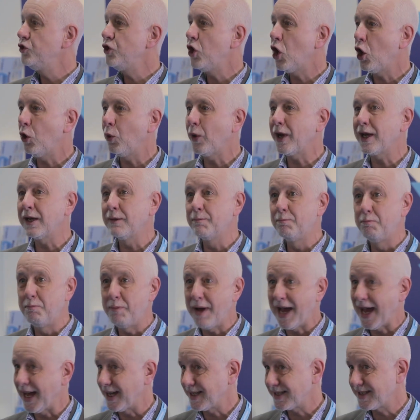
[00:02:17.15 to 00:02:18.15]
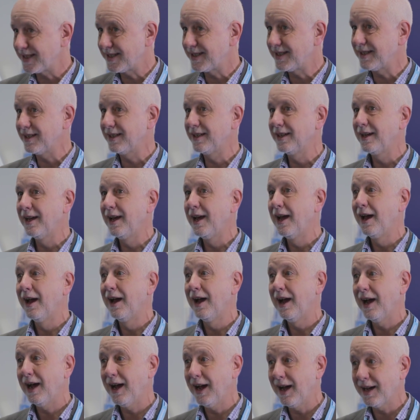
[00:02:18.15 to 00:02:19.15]
knowing best
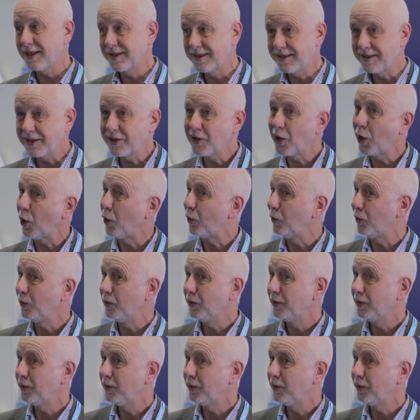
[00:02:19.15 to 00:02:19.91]
has to go,